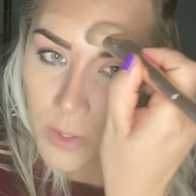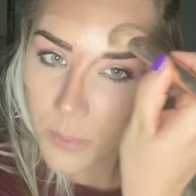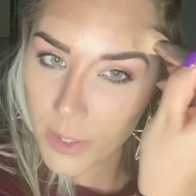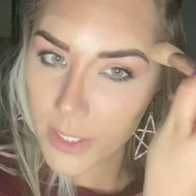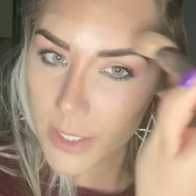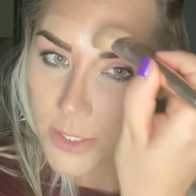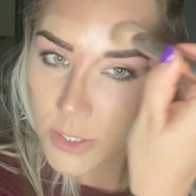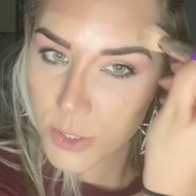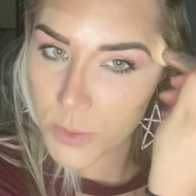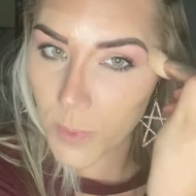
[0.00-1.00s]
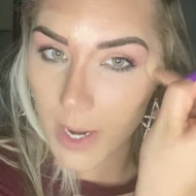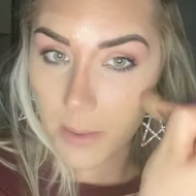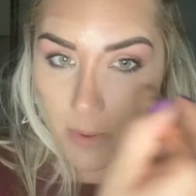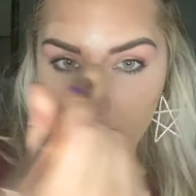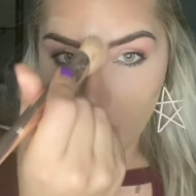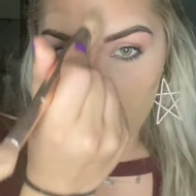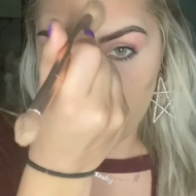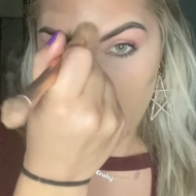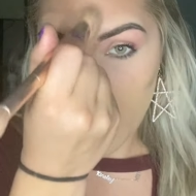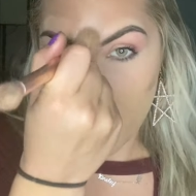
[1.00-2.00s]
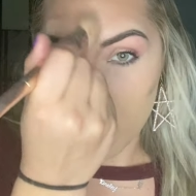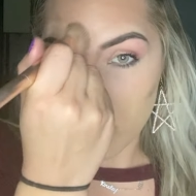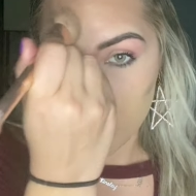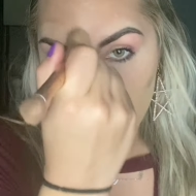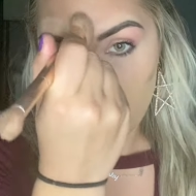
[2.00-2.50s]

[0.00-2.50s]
We're gonna do right above our brow.